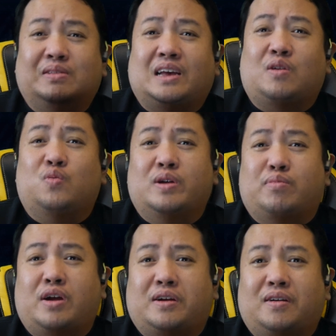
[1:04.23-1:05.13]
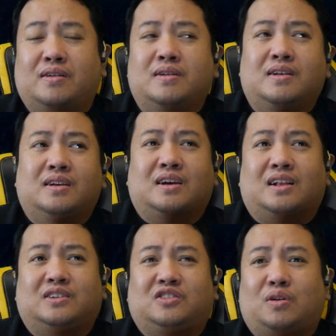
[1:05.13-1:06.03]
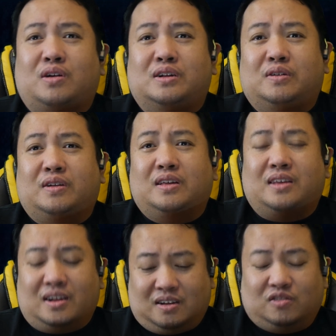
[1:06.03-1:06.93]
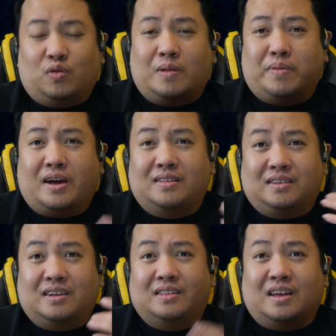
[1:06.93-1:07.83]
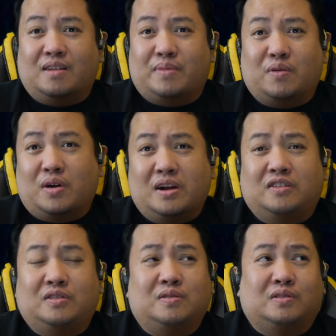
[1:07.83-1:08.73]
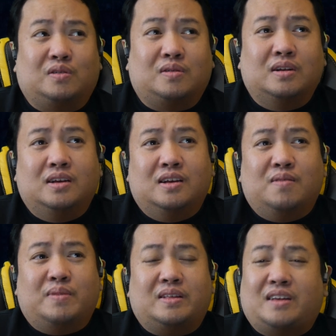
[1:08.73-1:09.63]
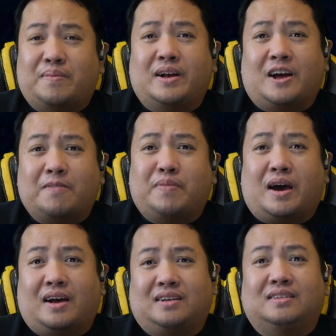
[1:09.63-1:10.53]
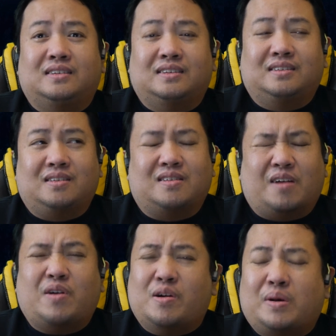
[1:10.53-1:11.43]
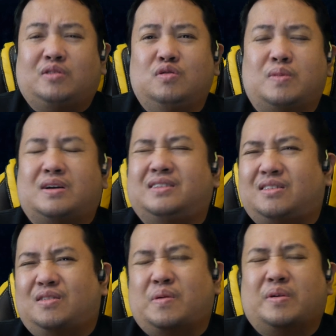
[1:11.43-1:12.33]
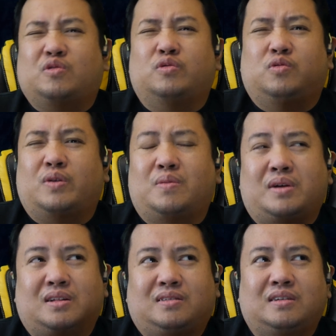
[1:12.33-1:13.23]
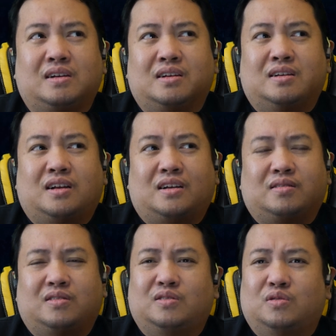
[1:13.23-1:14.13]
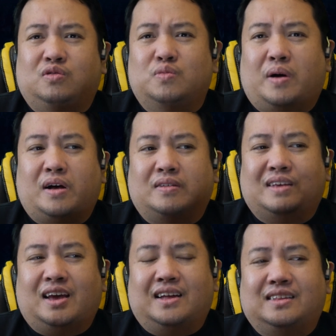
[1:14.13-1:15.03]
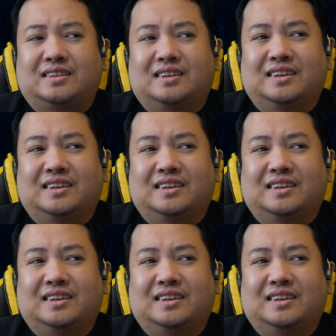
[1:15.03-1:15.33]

was like a windbreaker, a shirt underneath, and a sweatpants and and my running shoes. So by the time I got back, because I ran about two miles, it took me about 20 minutes to do two miles, and